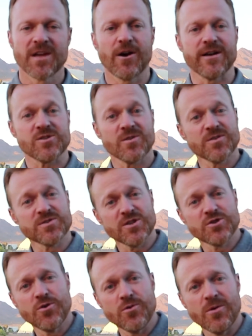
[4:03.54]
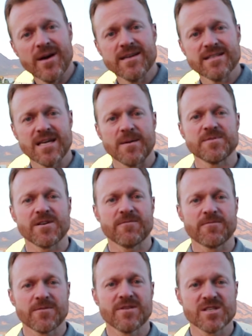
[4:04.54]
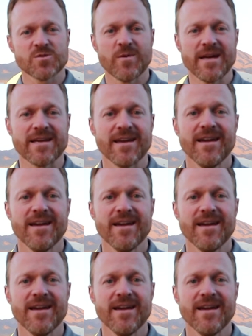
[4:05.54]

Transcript: All right, so those are the 2 tips for this week.